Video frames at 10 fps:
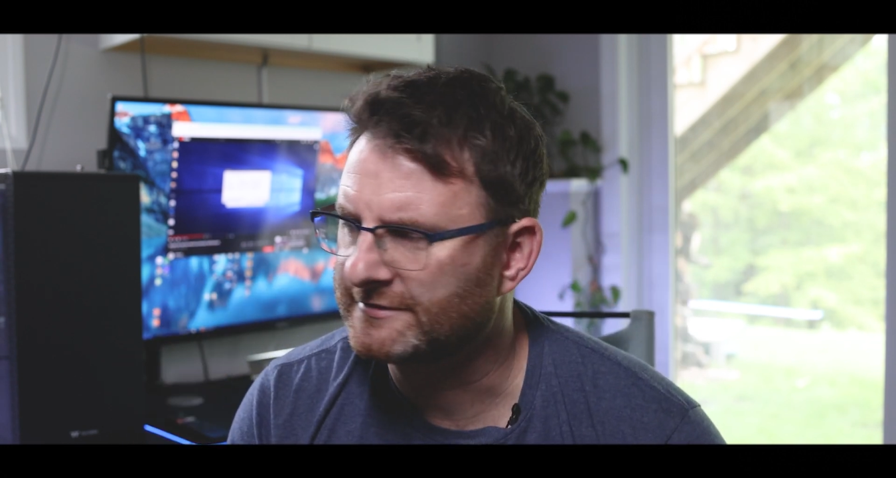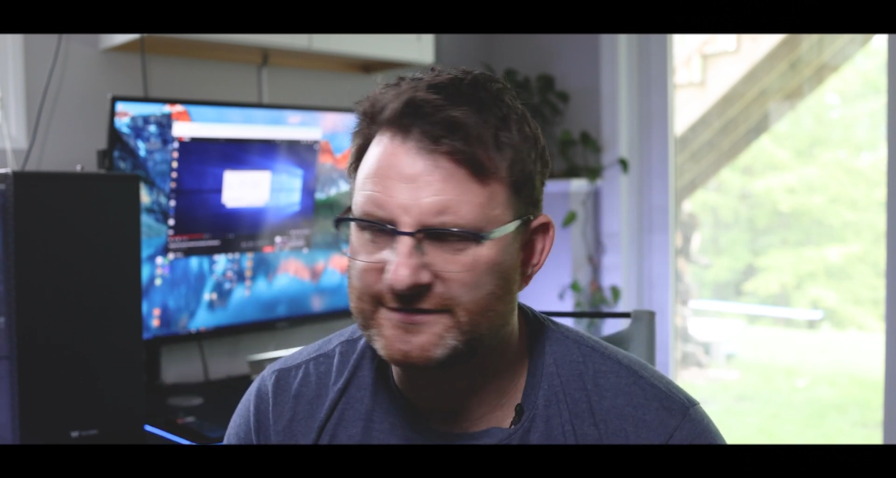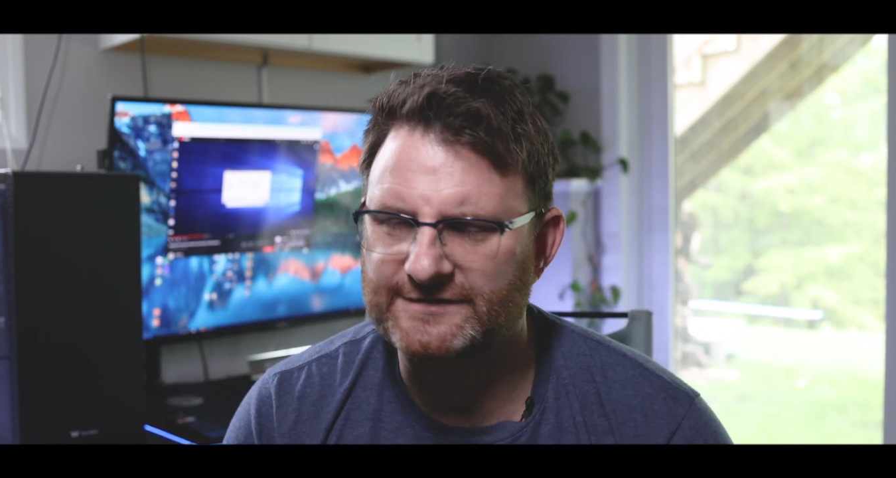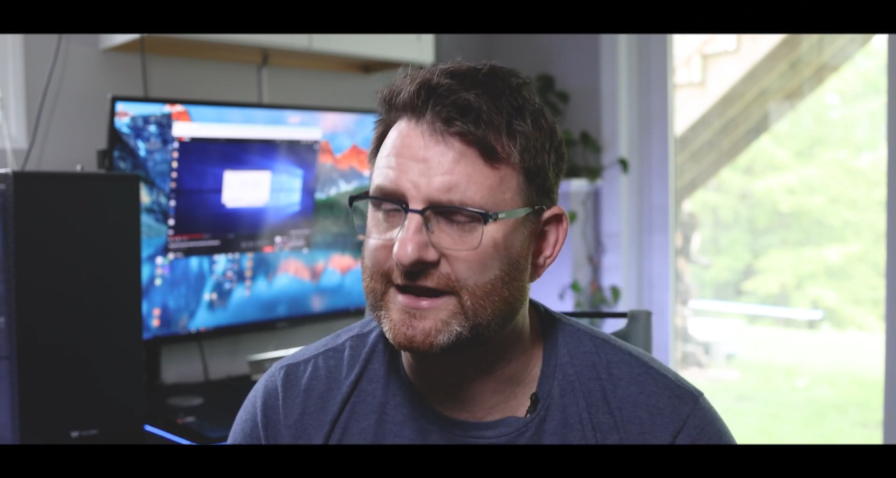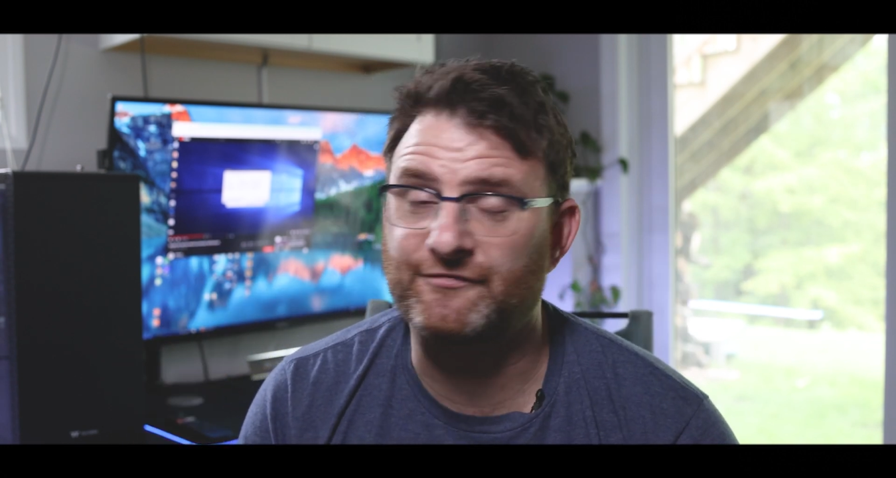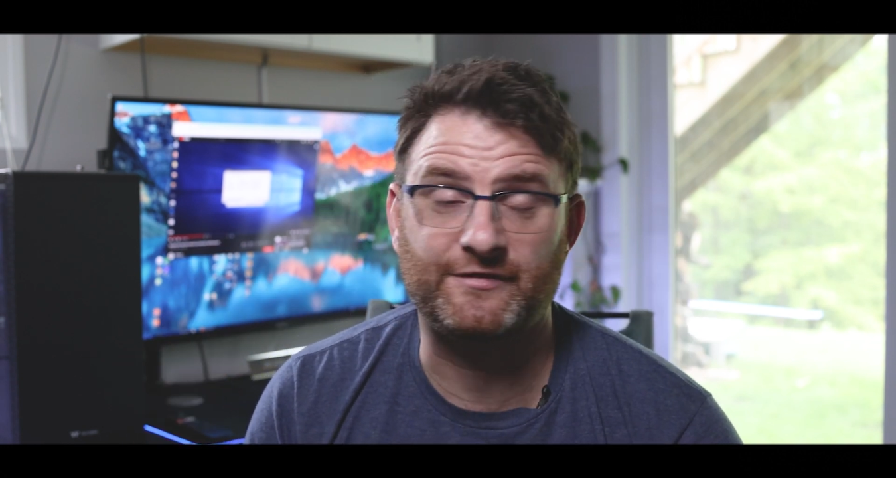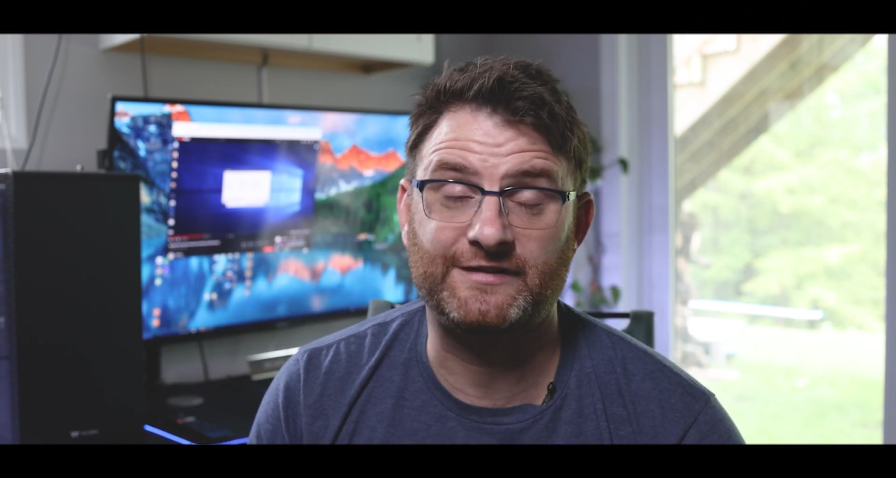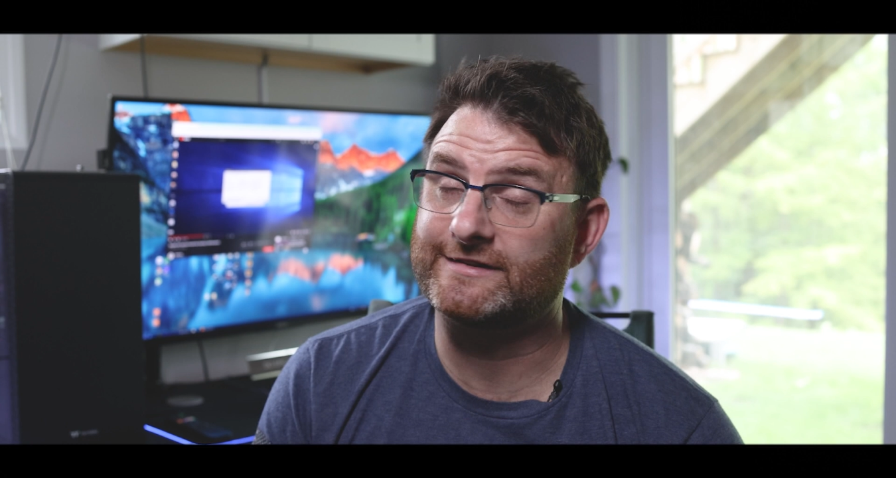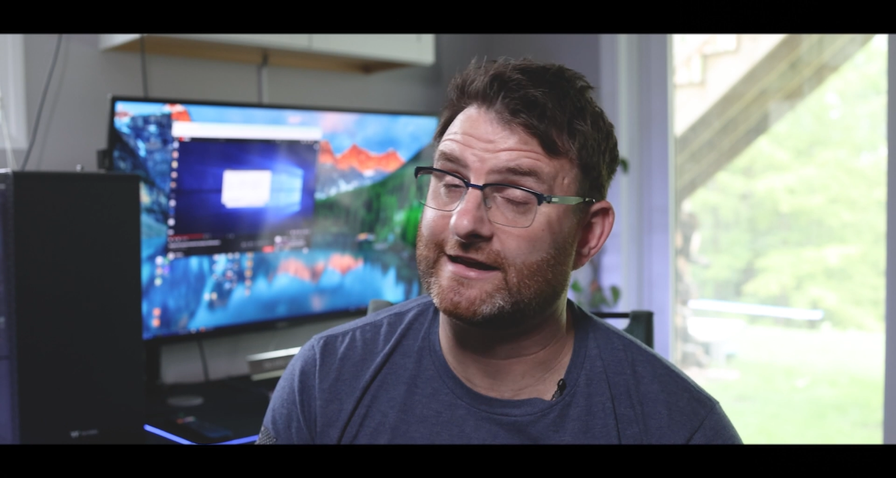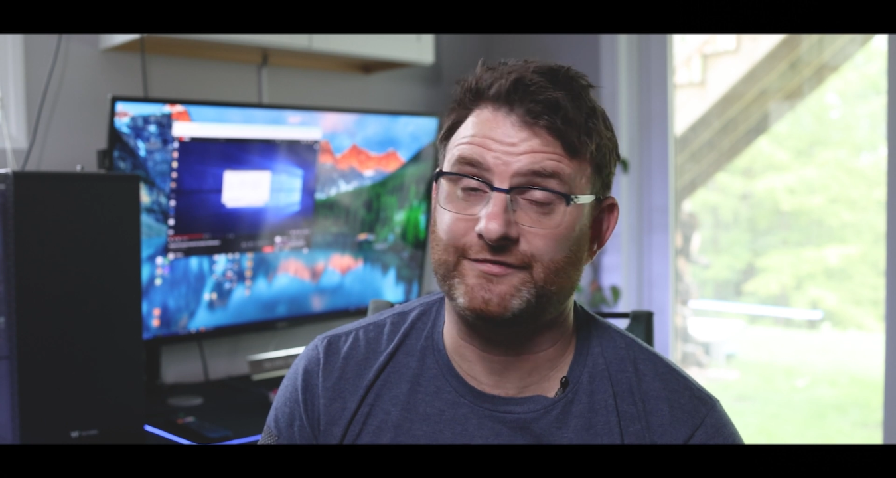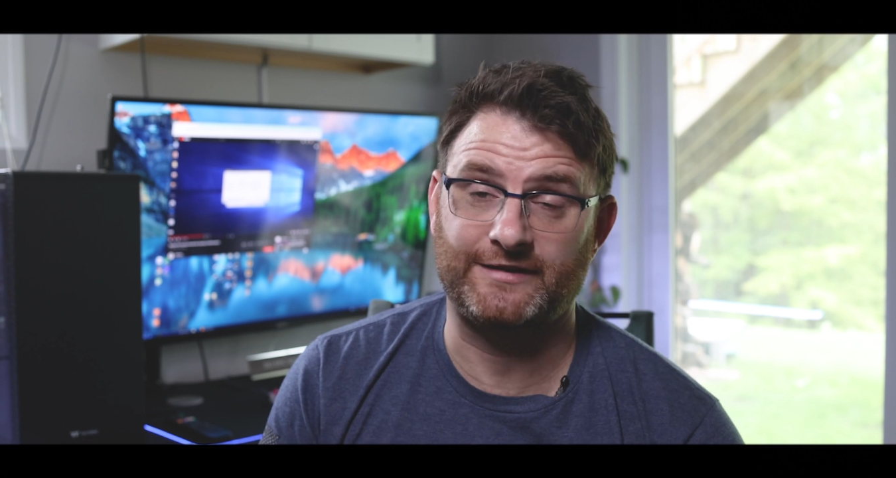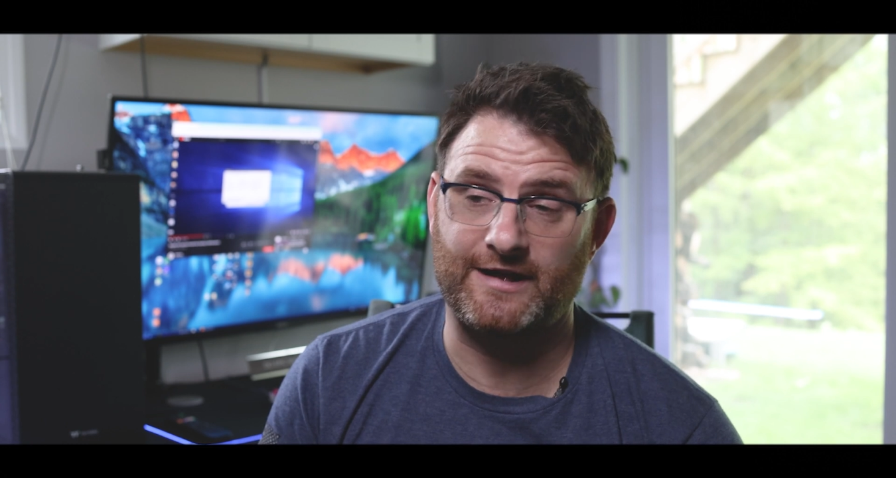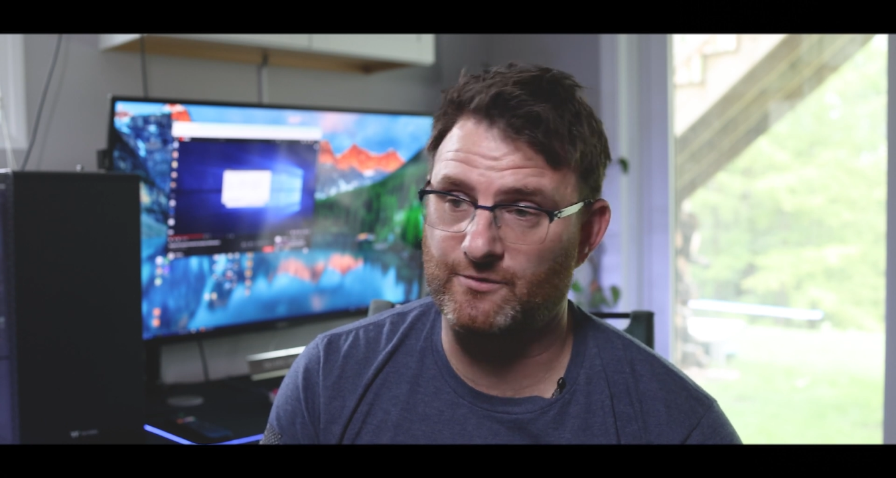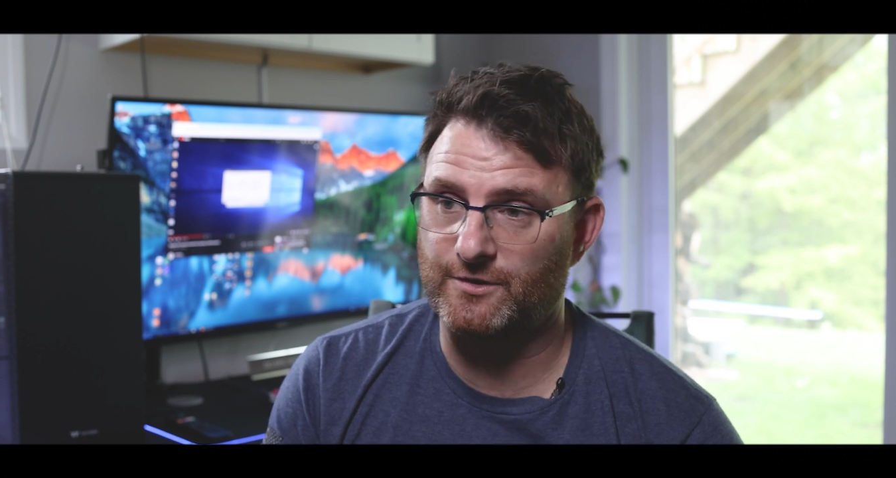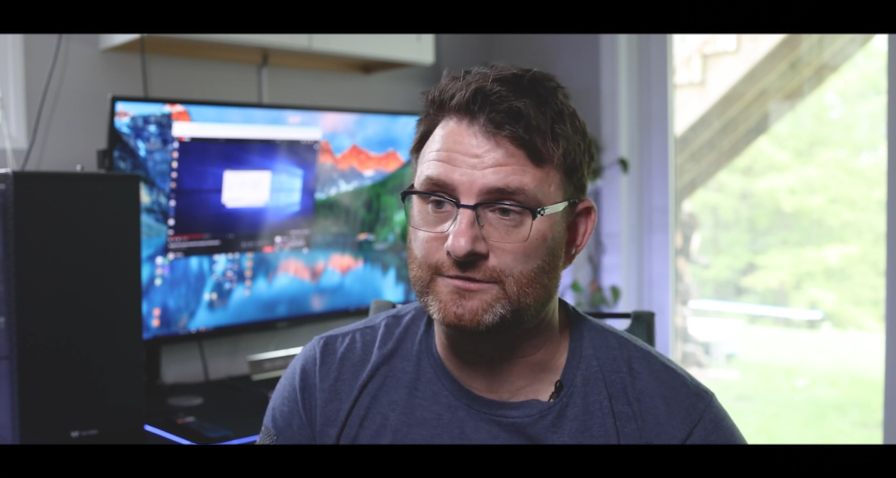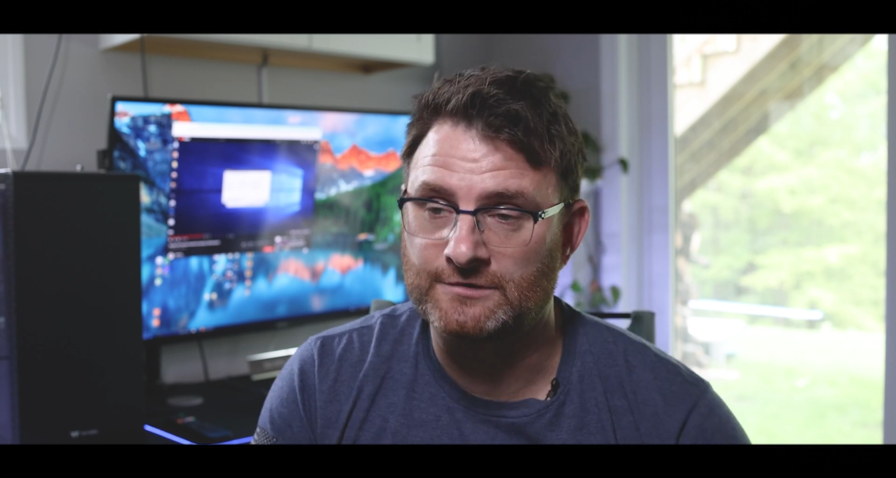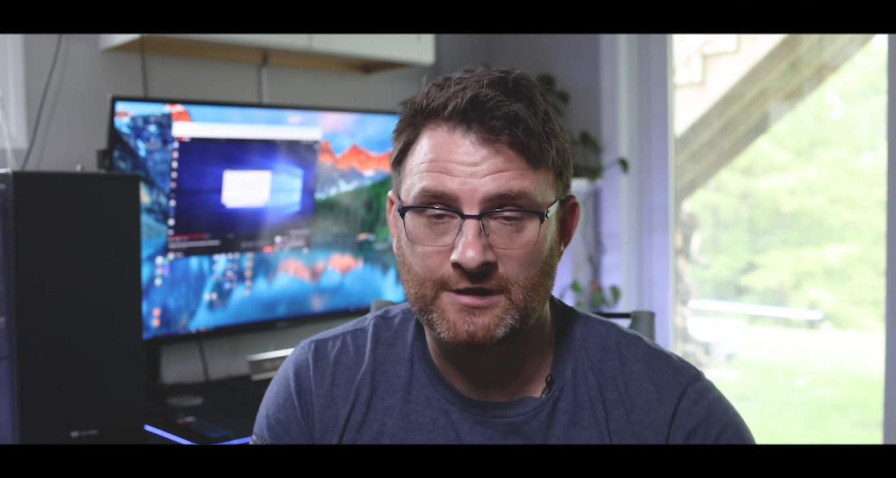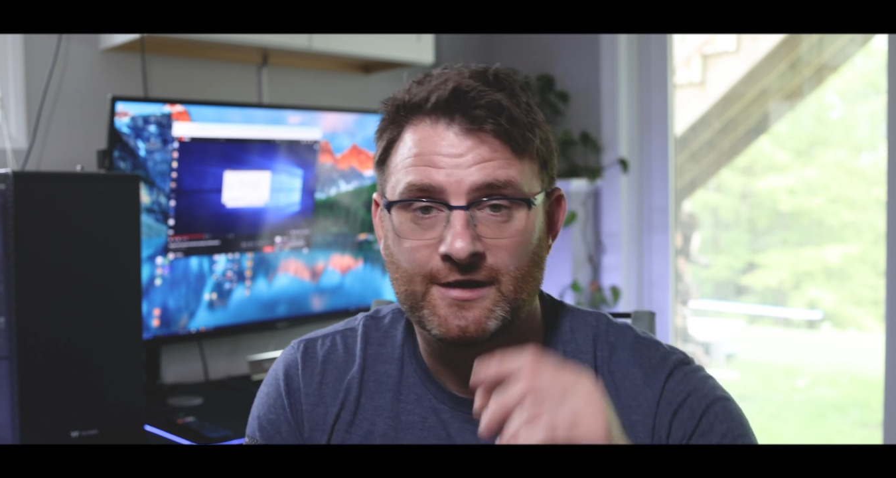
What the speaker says: It's definitely not a word.